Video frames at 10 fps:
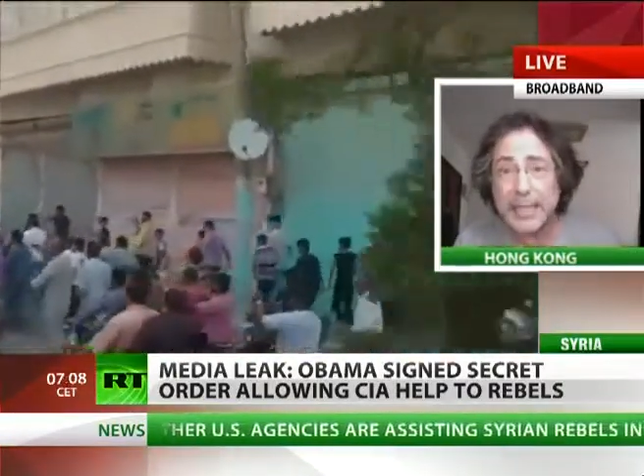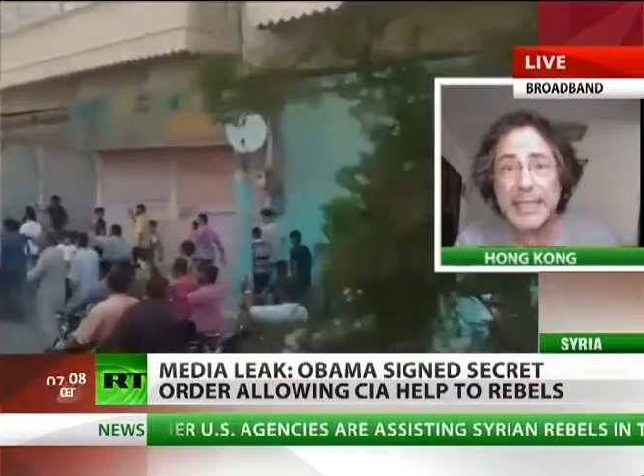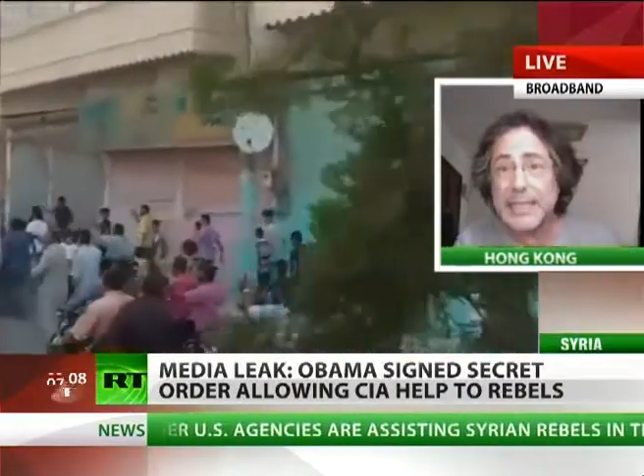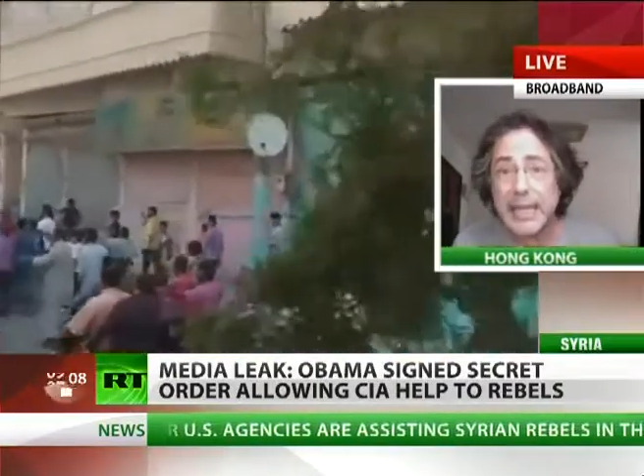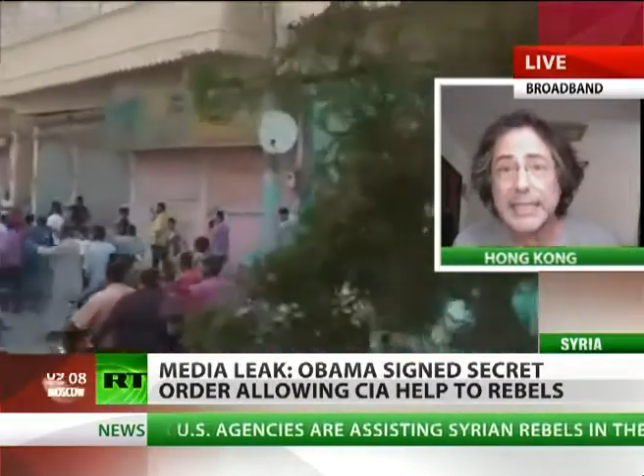
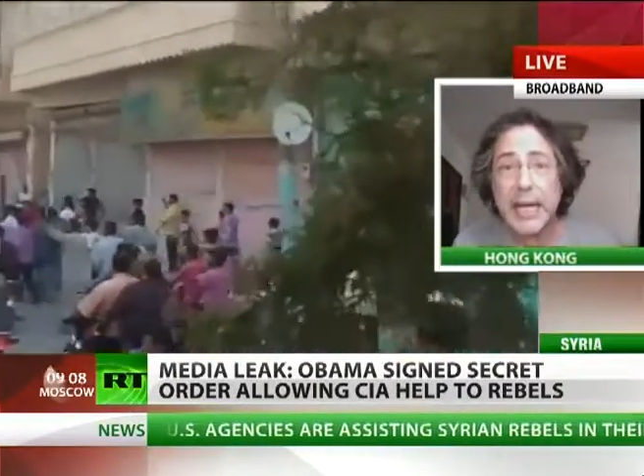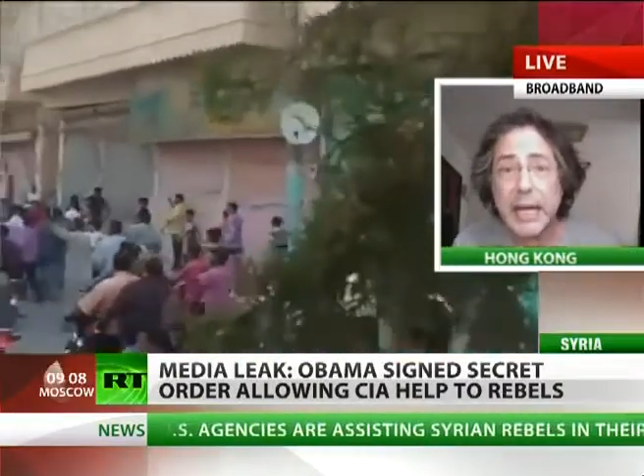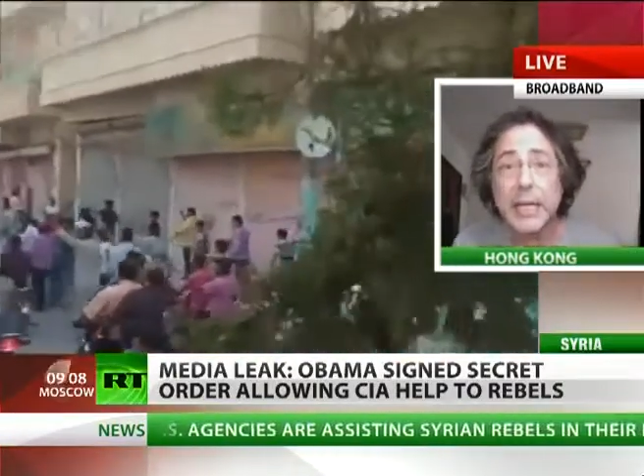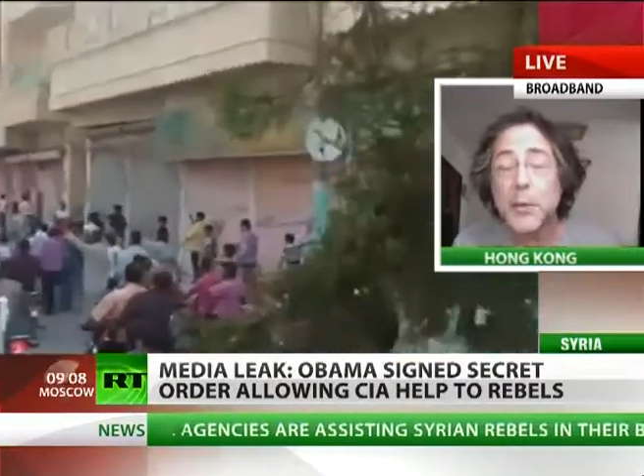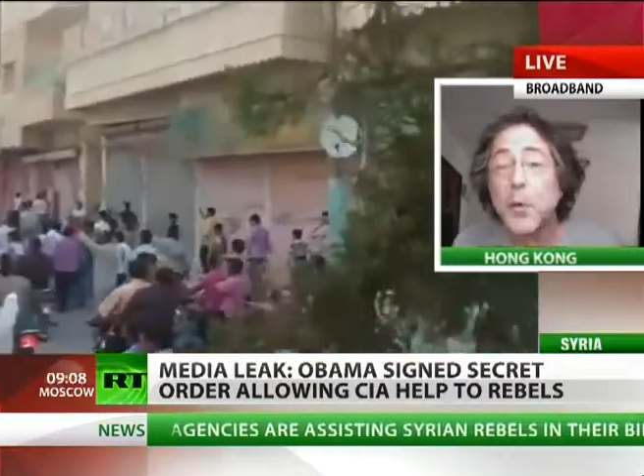The
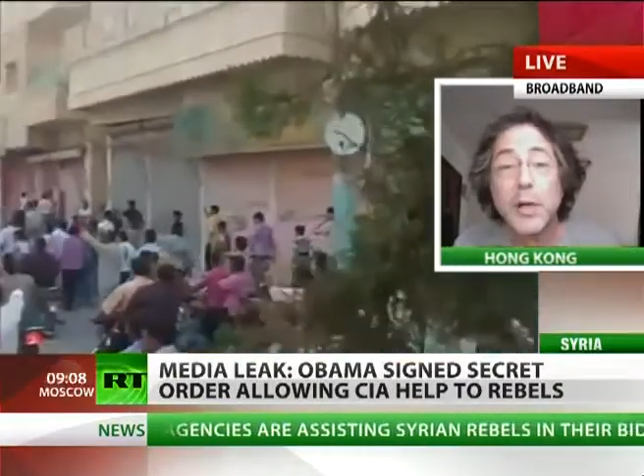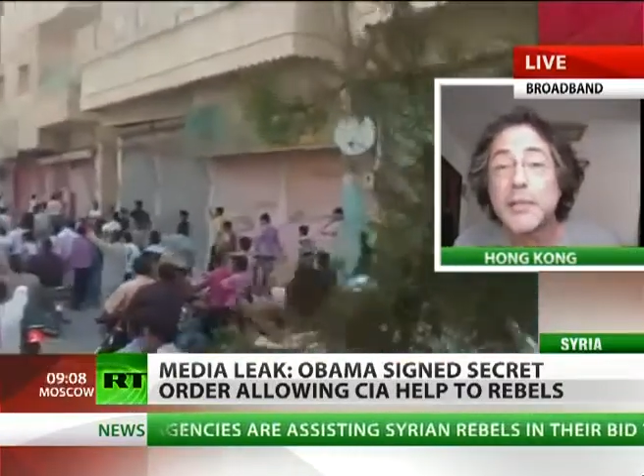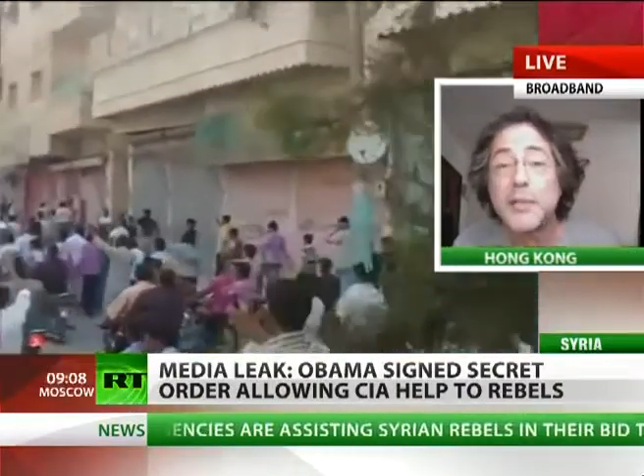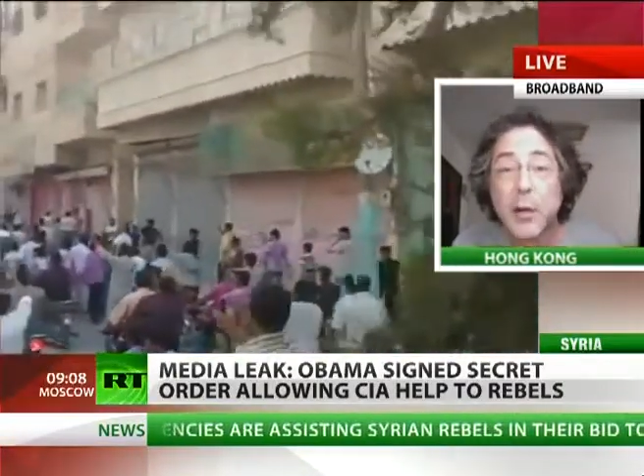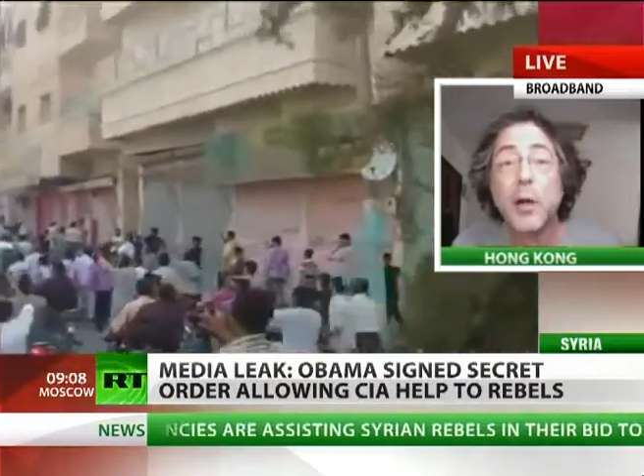sectarian war
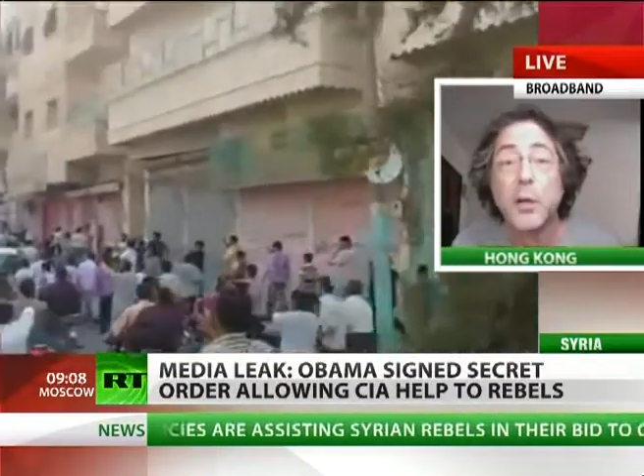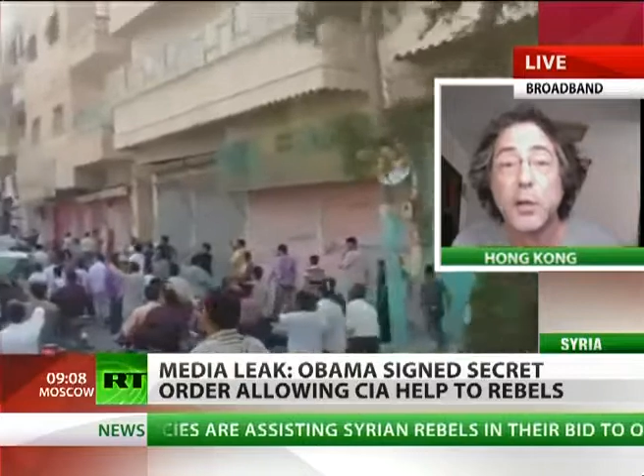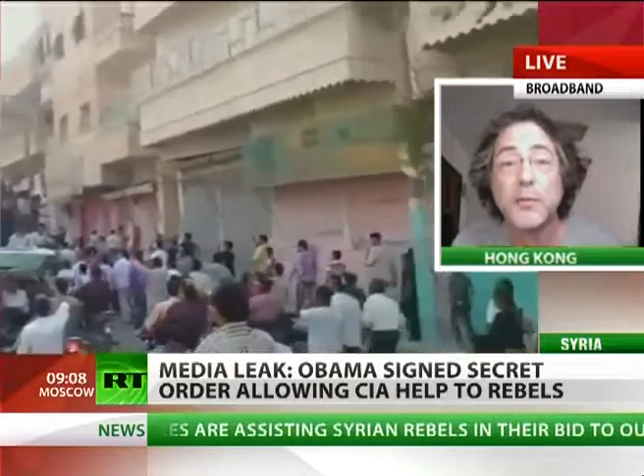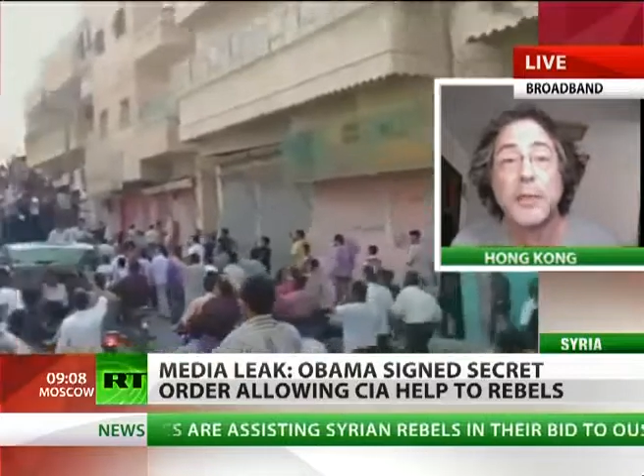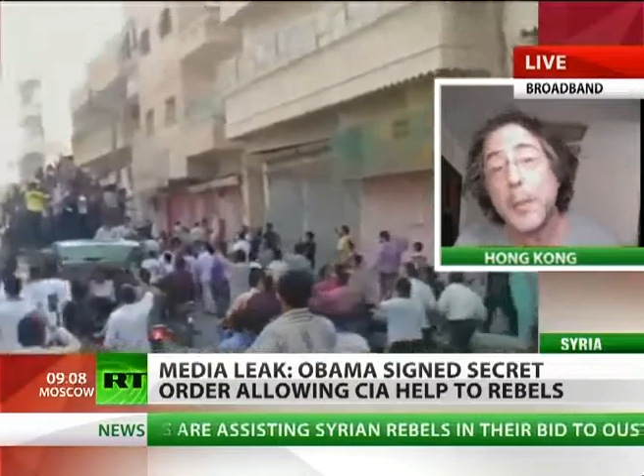is now all
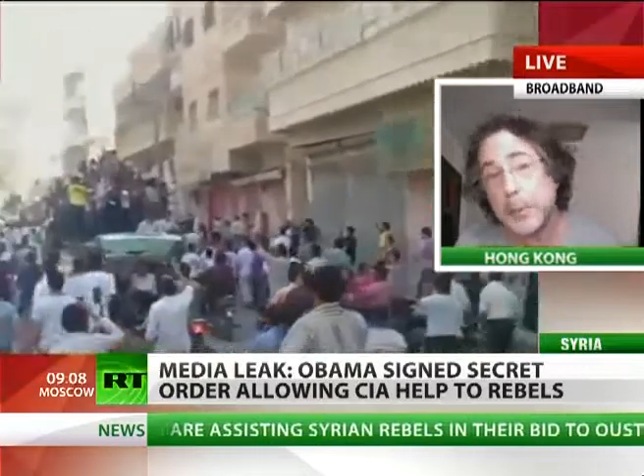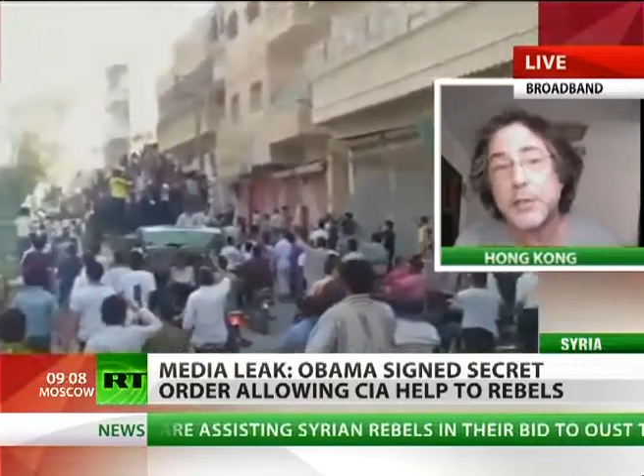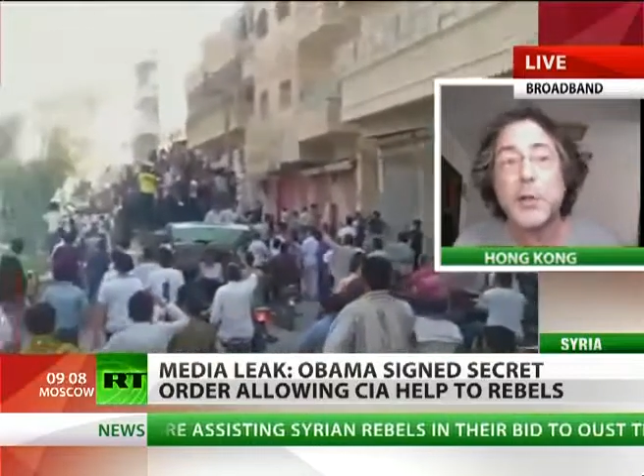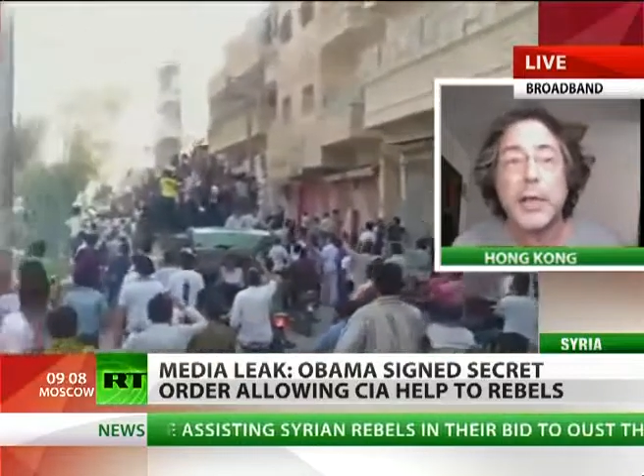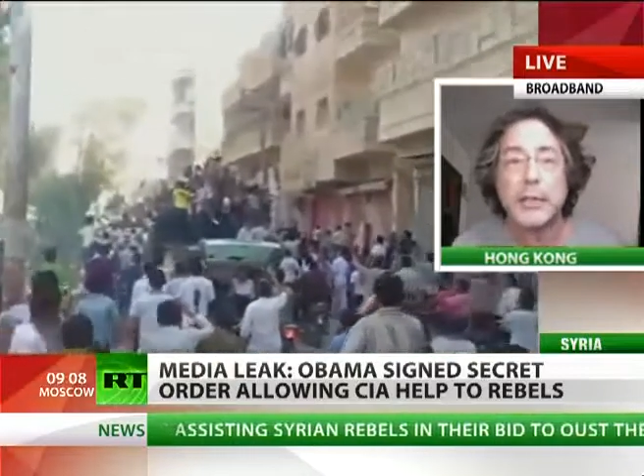over.
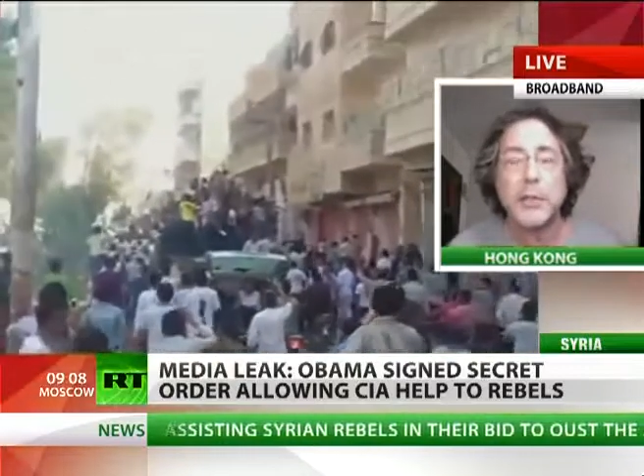Please go ahead.